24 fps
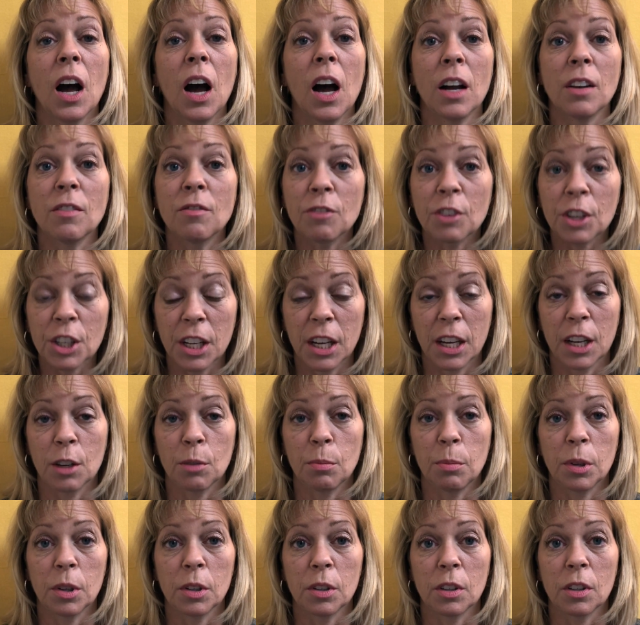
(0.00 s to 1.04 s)

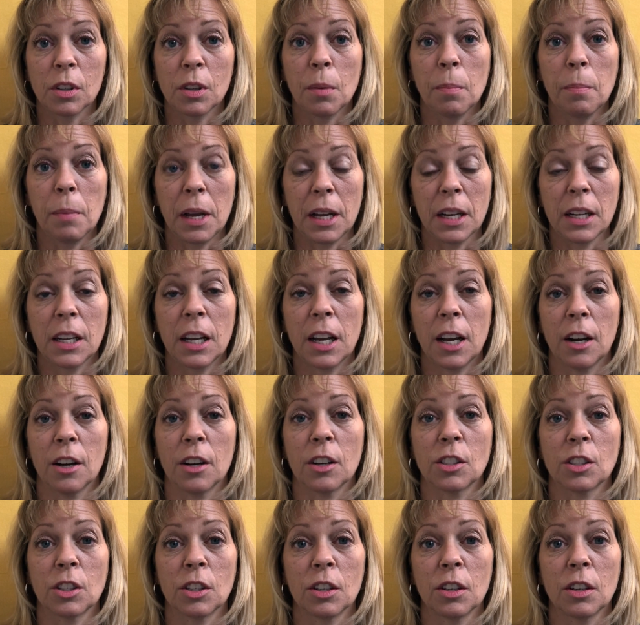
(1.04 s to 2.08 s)
unforgettable main
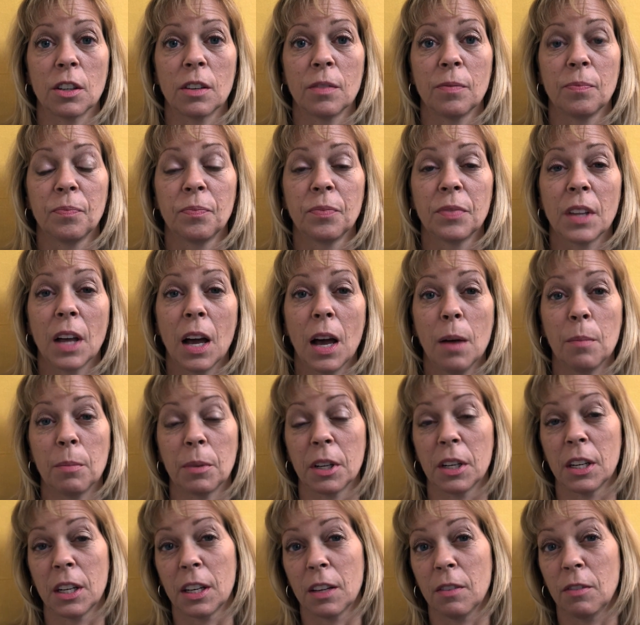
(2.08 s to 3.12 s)
character, I'm
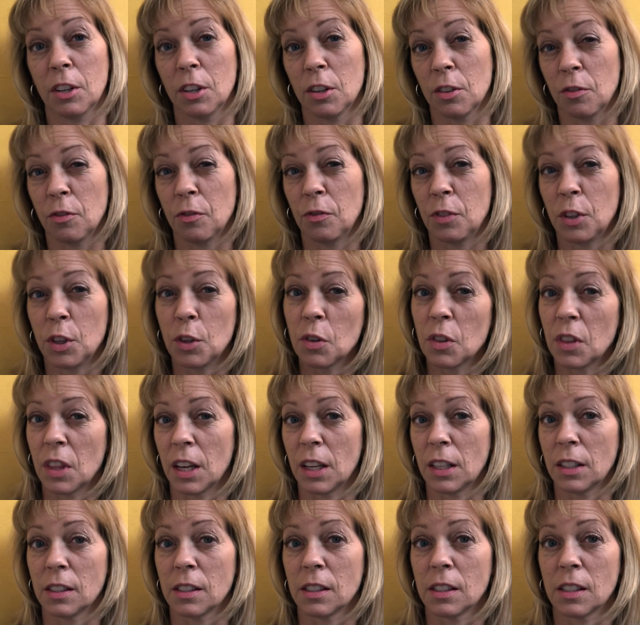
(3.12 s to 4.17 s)
going to give you a few
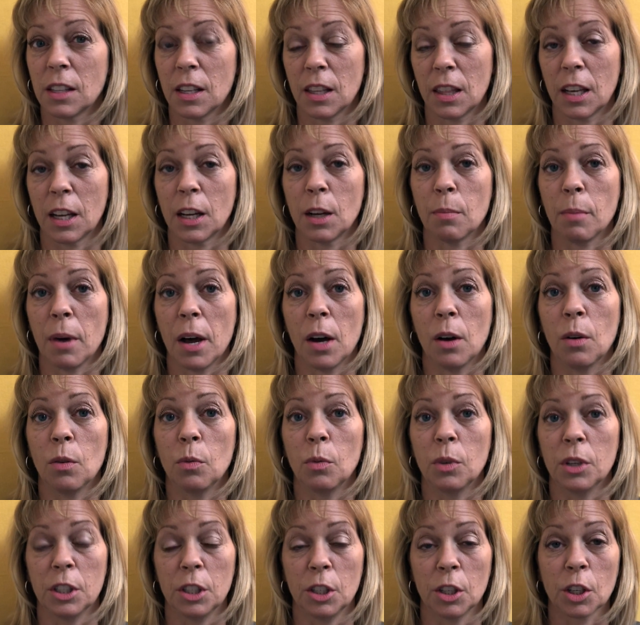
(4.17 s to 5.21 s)
things to think about
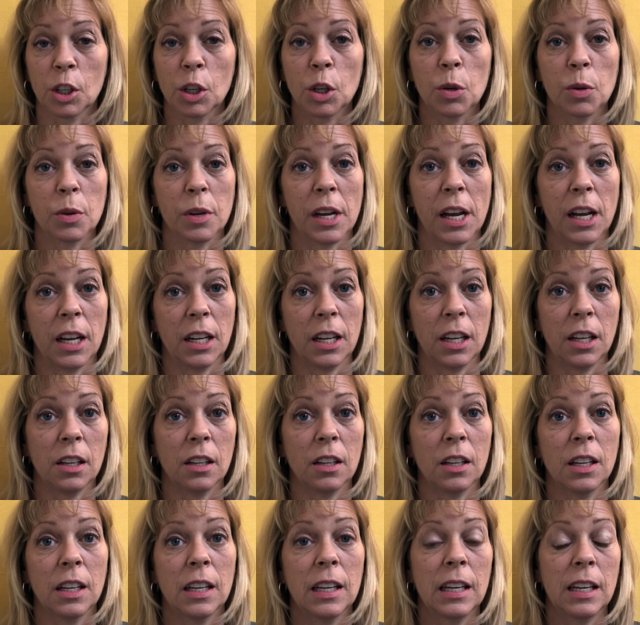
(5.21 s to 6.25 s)
when you're
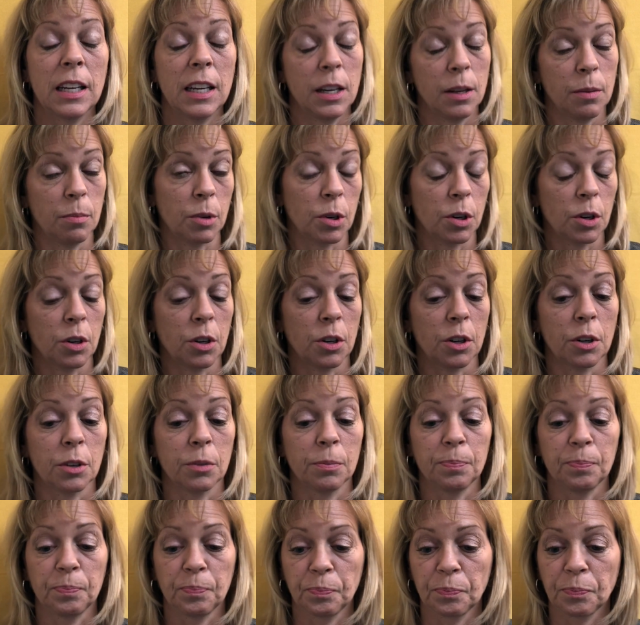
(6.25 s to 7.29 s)
creating him or her.
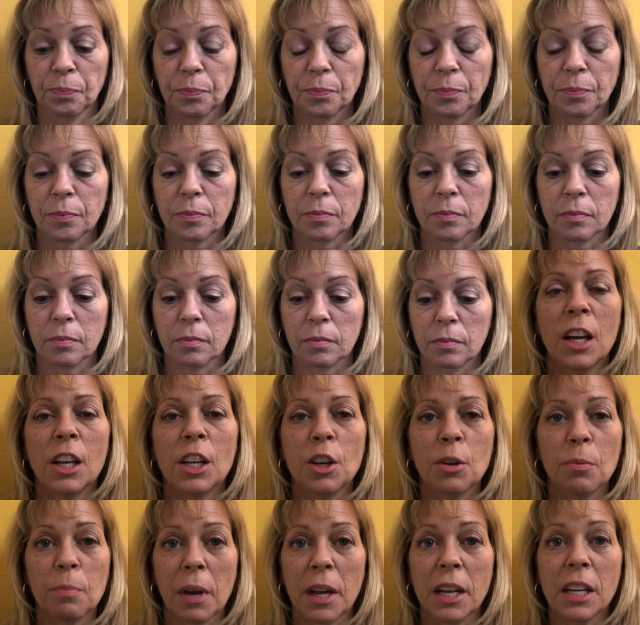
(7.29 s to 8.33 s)

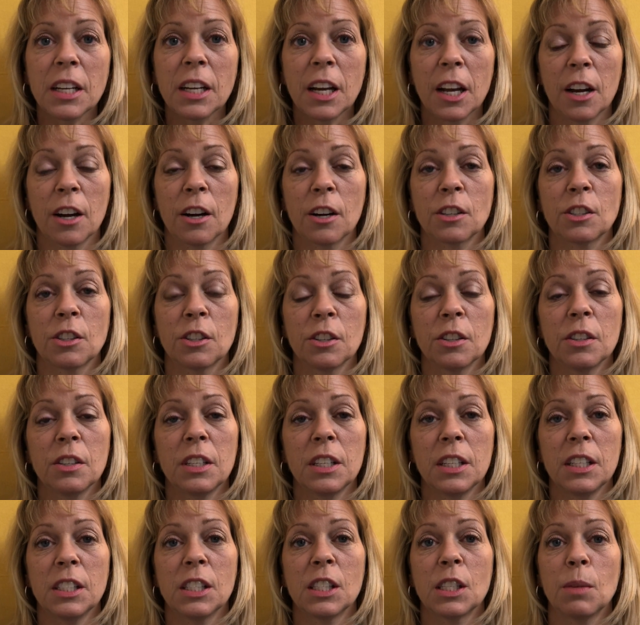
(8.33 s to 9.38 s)
Your main character
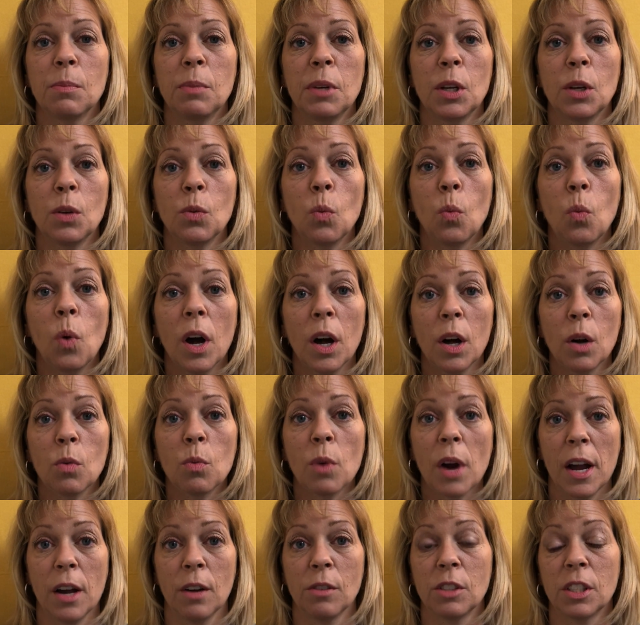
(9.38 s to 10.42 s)
needs to be
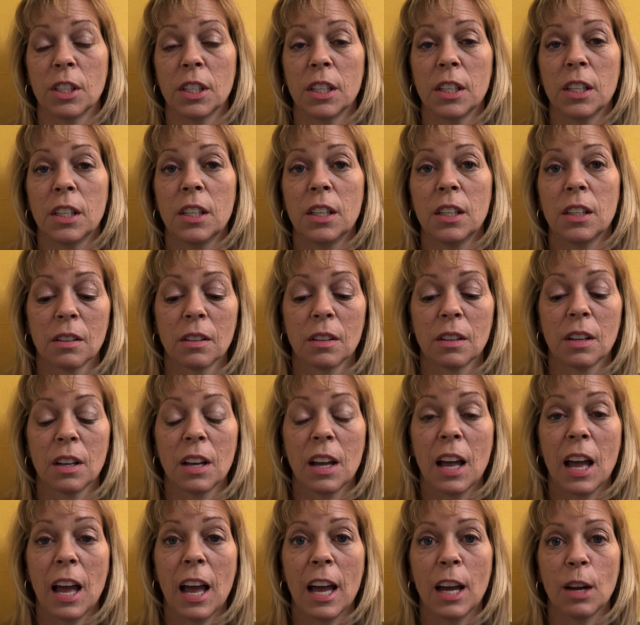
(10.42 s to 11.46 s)
well-rounded
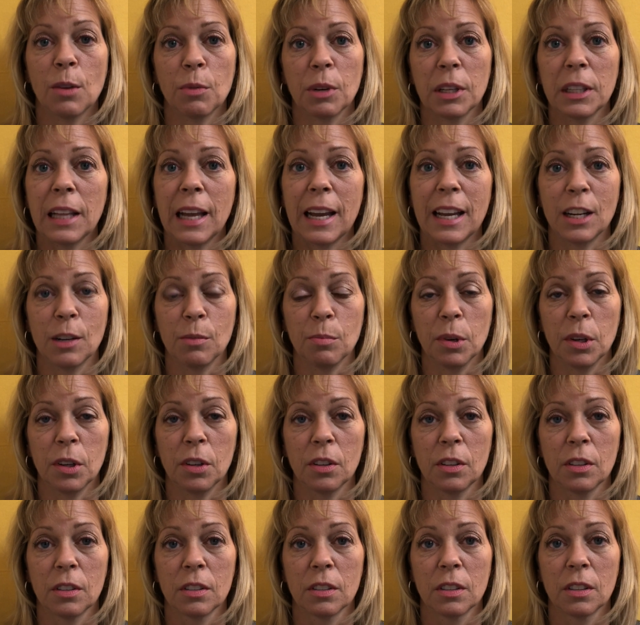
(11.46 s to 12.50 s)
and
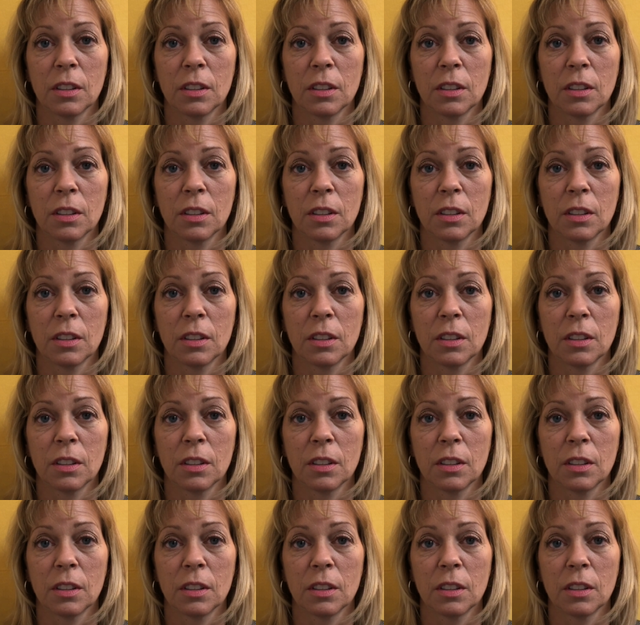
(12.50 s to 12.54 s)
relatable.